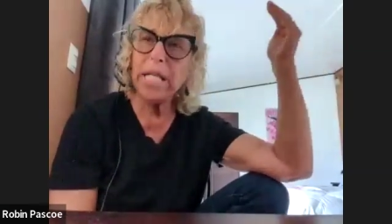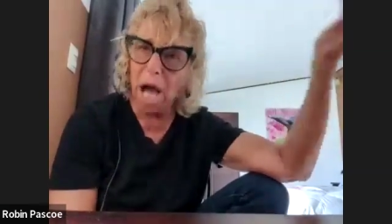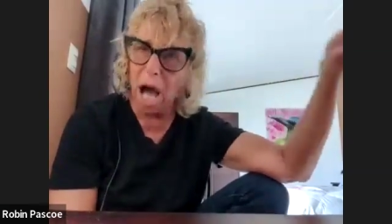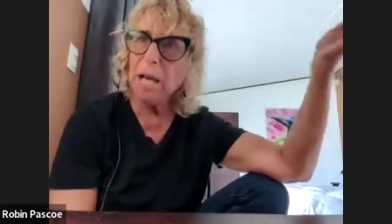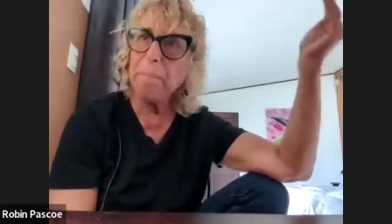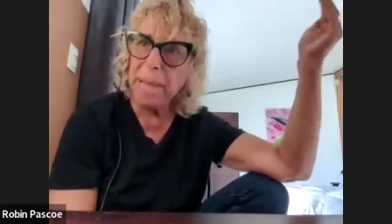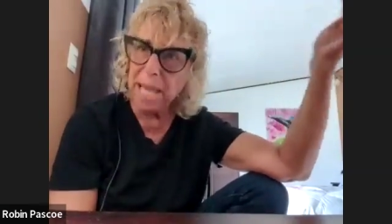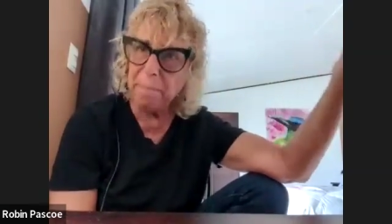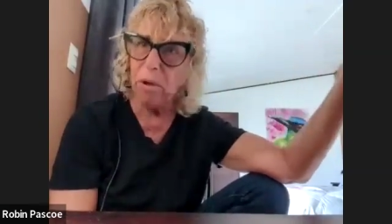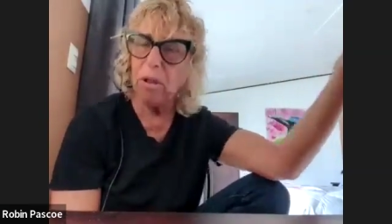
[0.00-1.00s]
young
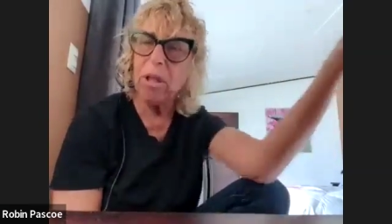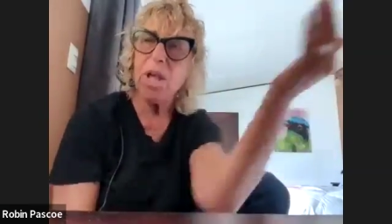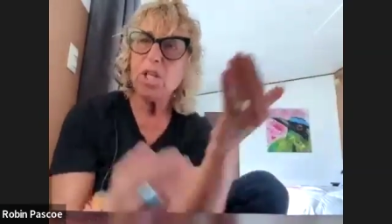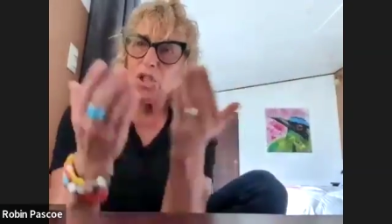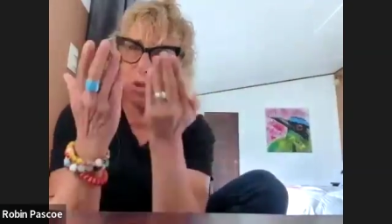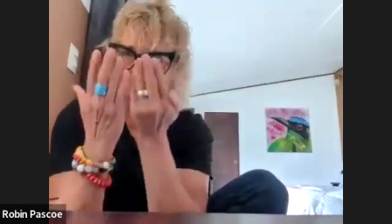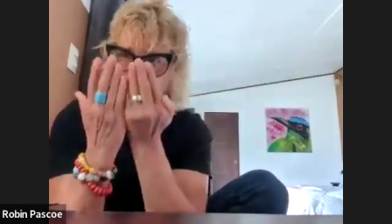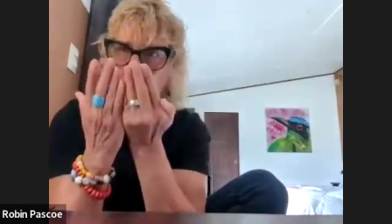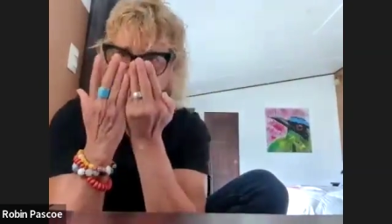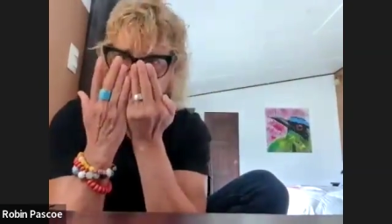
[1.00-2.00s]
people do
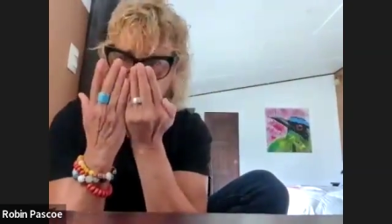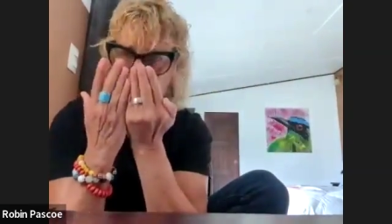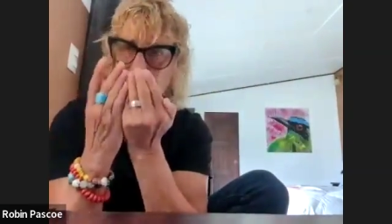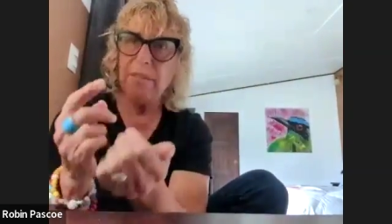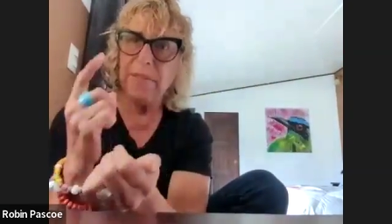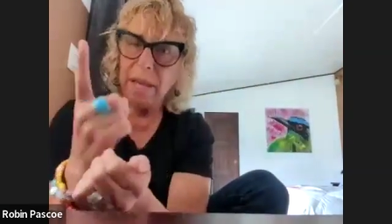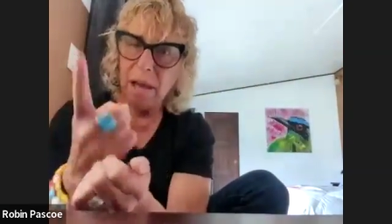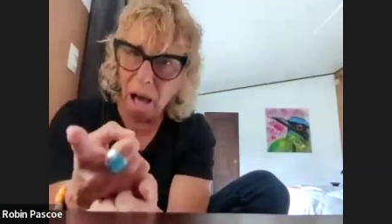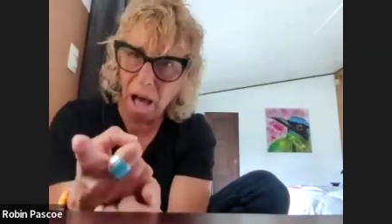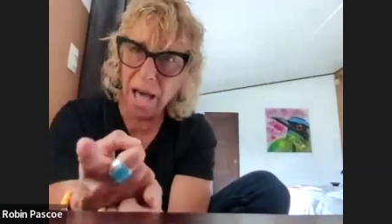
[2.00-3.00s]
not see the
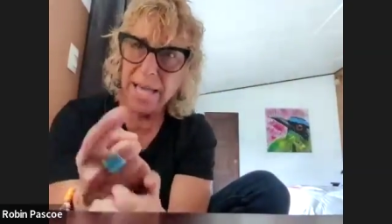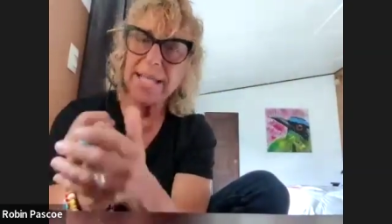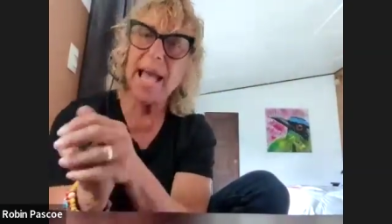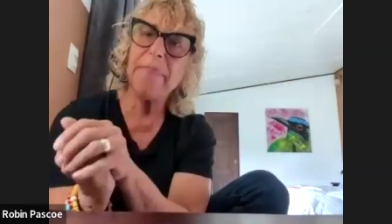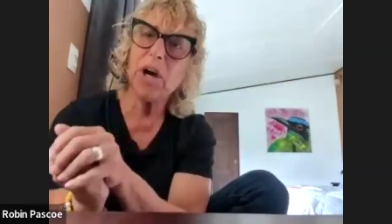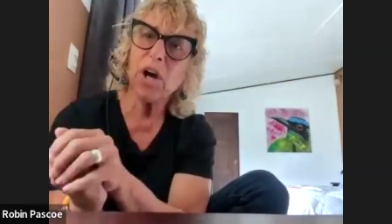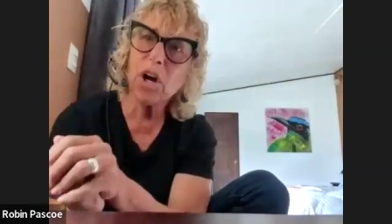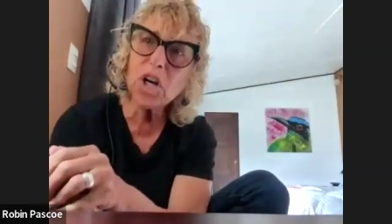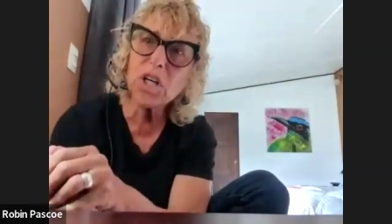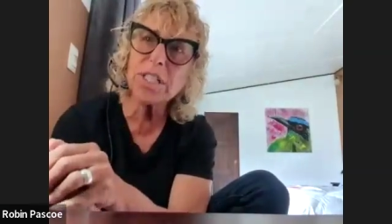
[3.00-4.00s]
eyes and the
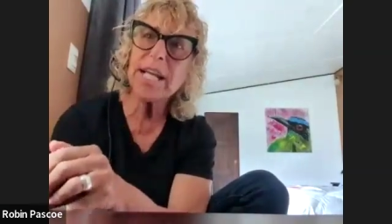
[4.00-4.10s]
hurt